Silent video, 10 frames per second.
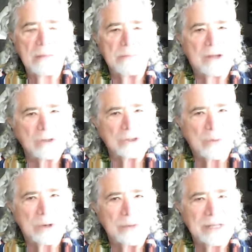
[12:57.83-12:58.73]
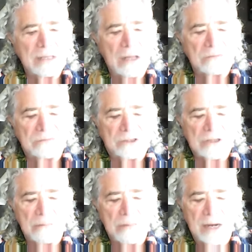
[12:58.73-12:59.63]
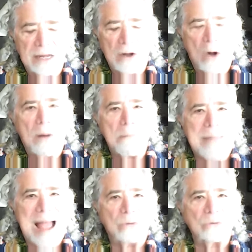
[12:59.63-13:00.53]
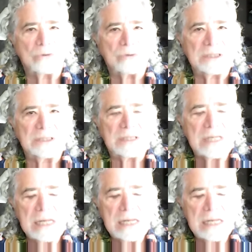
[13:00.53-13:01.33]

Because when we love somebody, our boundaries